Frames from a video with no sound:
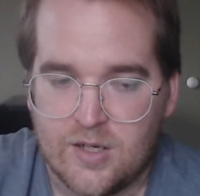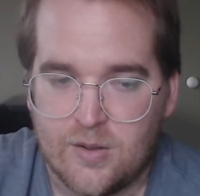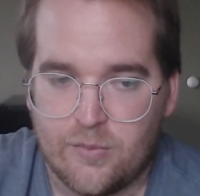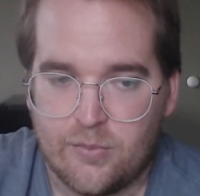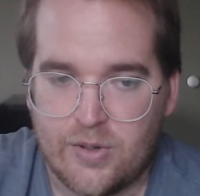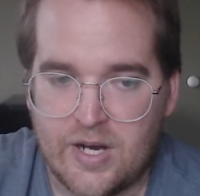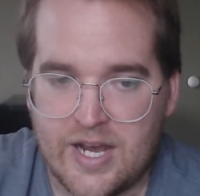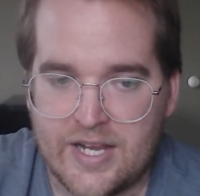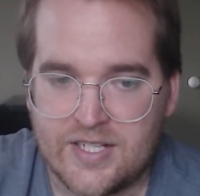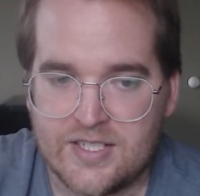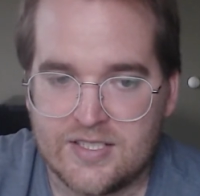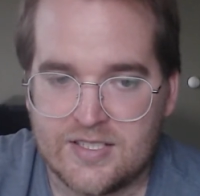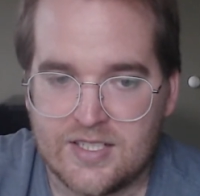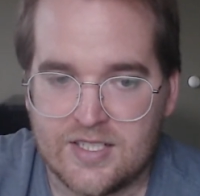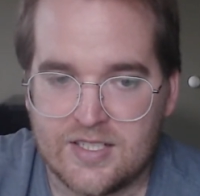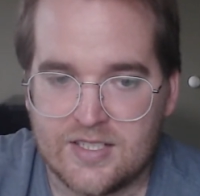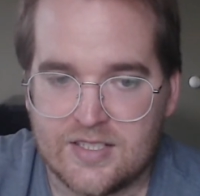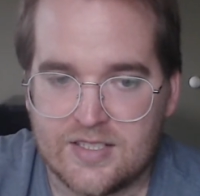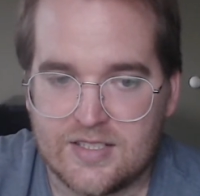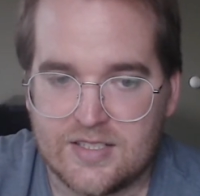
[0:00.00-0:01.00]
but I just
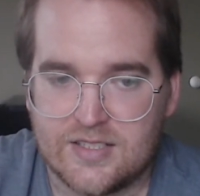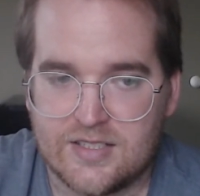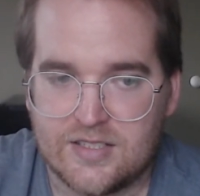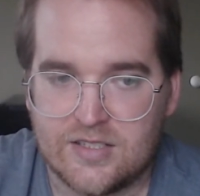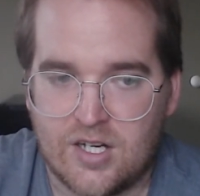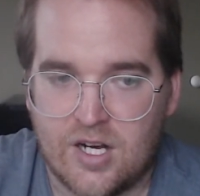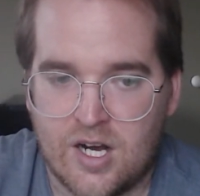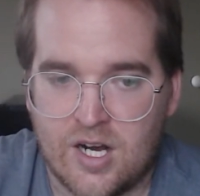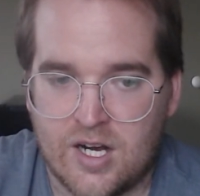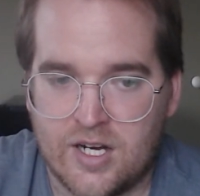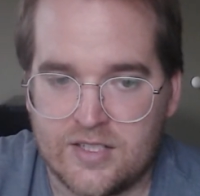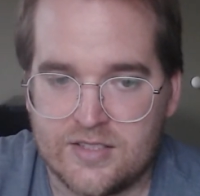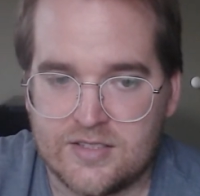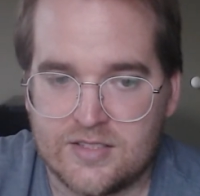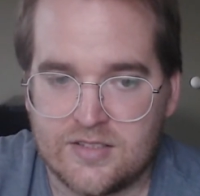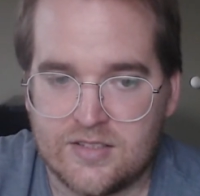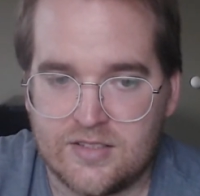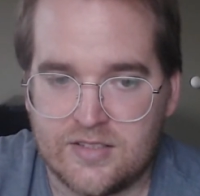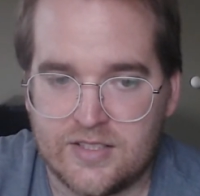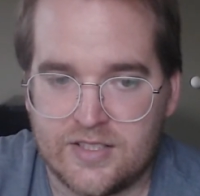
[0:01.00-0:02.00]
think Haas
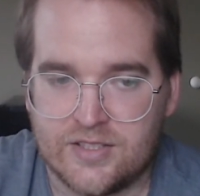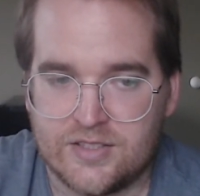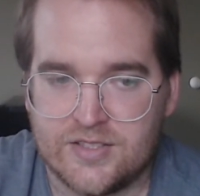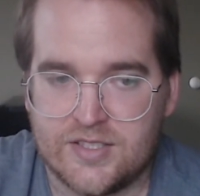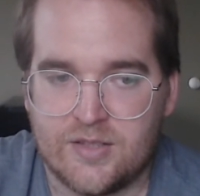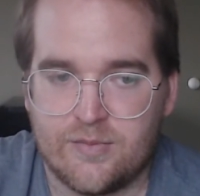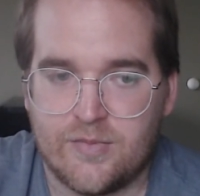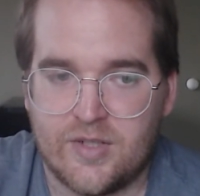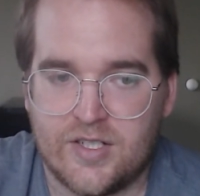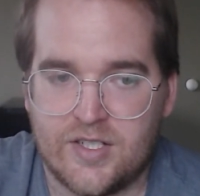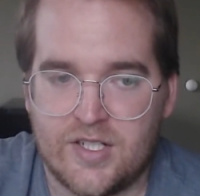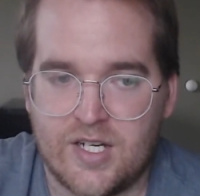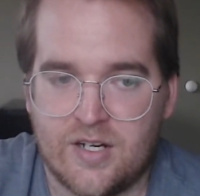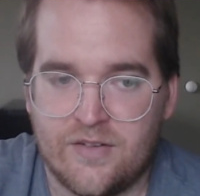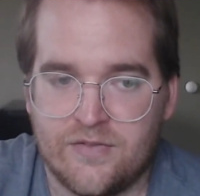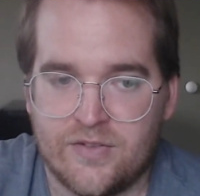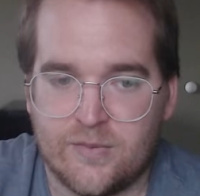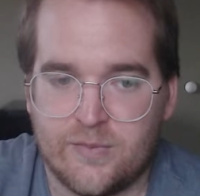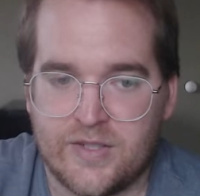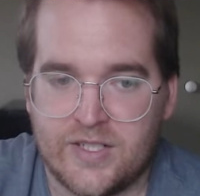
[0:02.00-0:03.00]
clears him
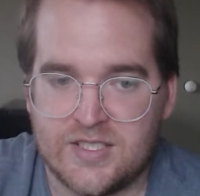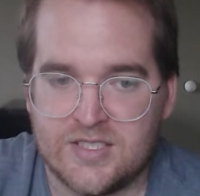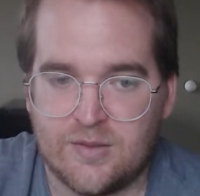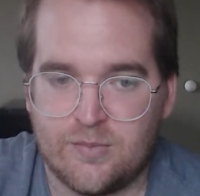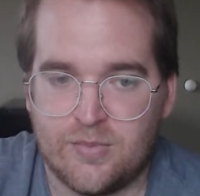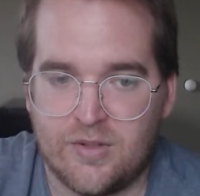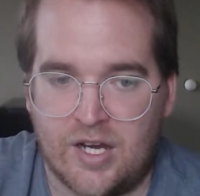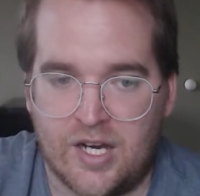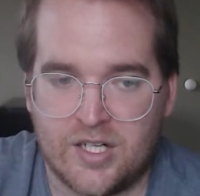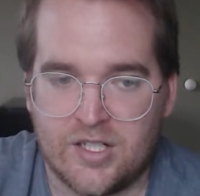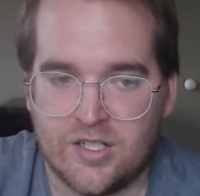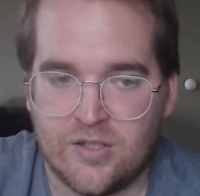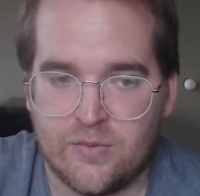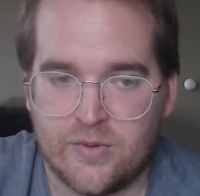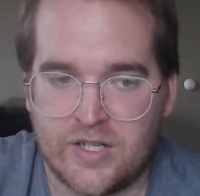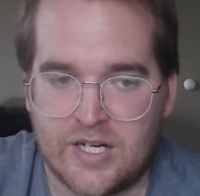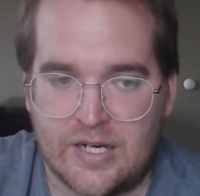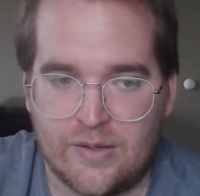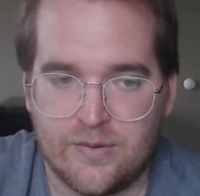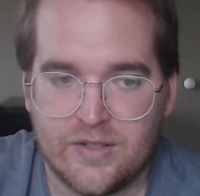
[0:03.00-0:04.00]
enough for me as a blocker
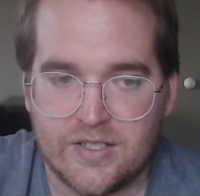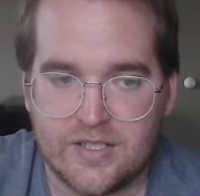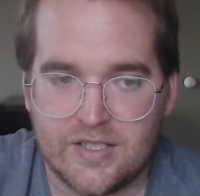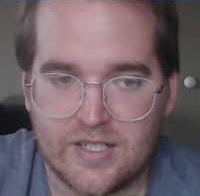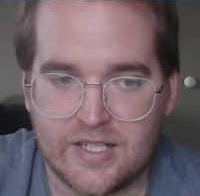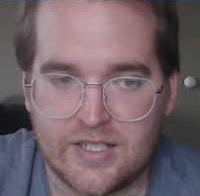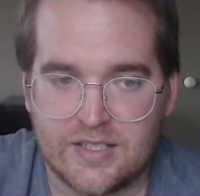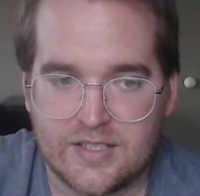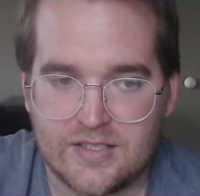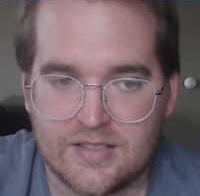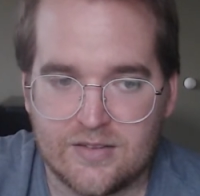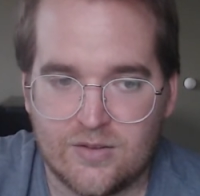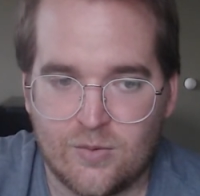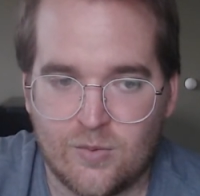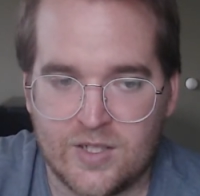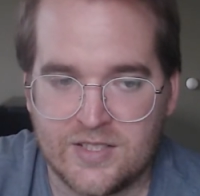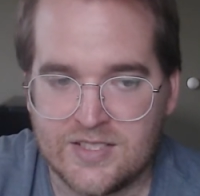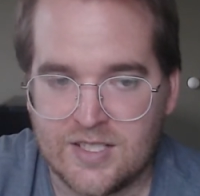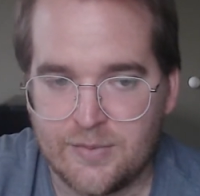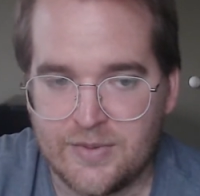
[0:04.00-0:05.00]
where I would like,
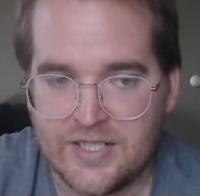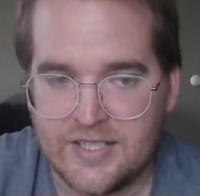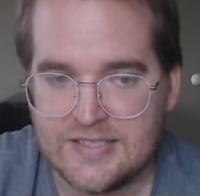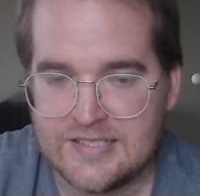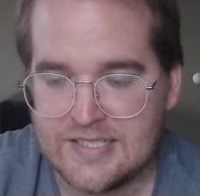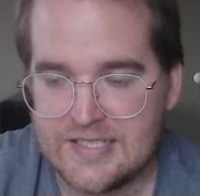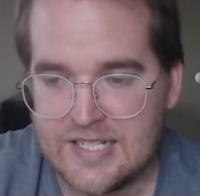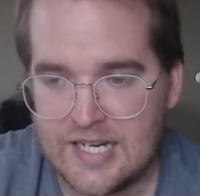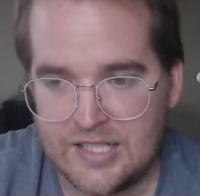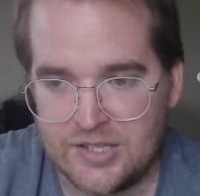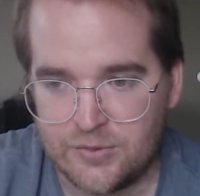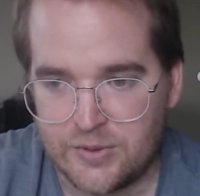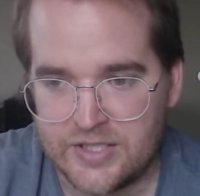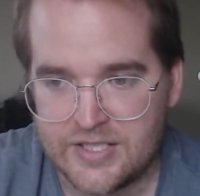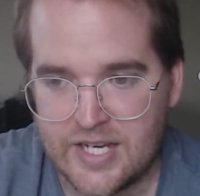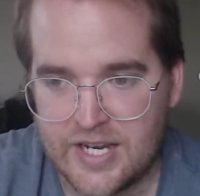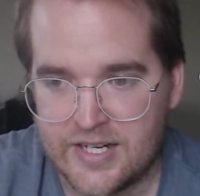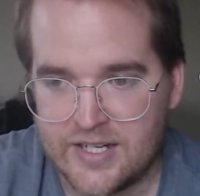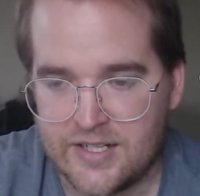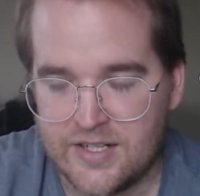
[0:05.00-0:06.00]
once I'm getting to day 3
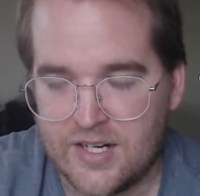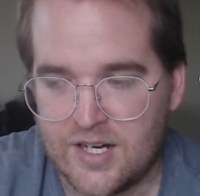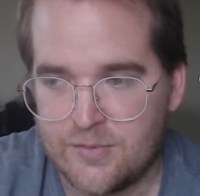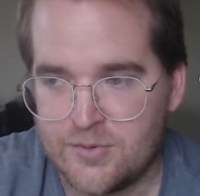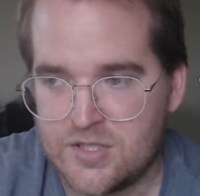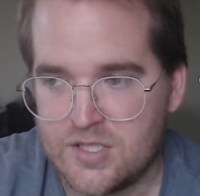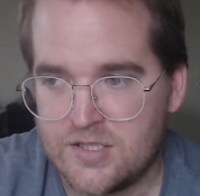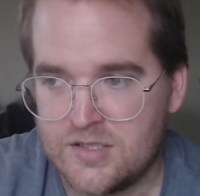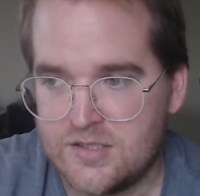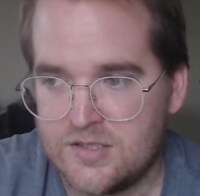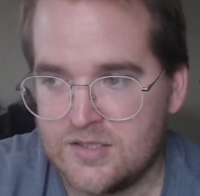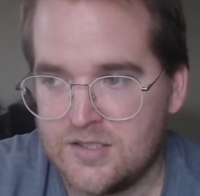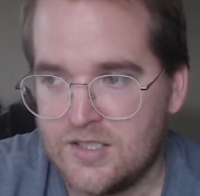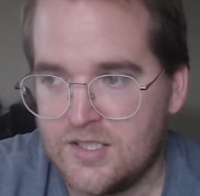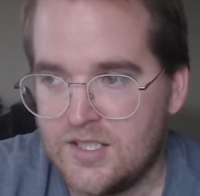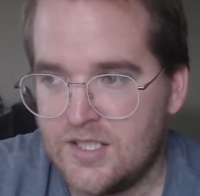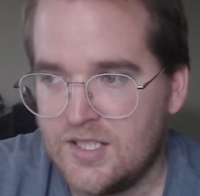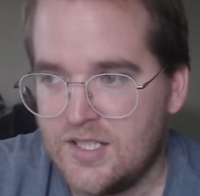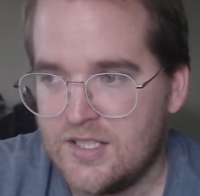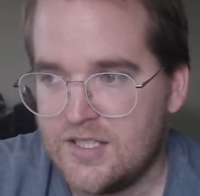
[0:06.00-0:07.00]
tight end options,
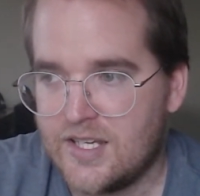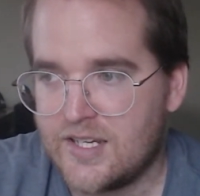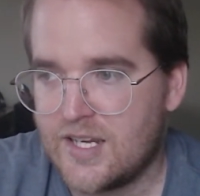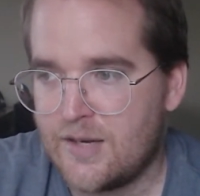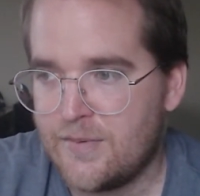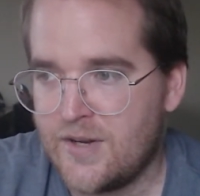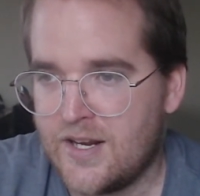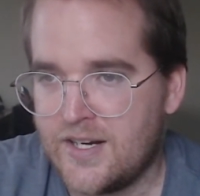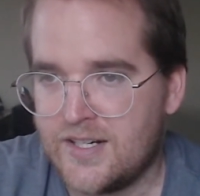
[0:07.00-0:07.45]
like I'm not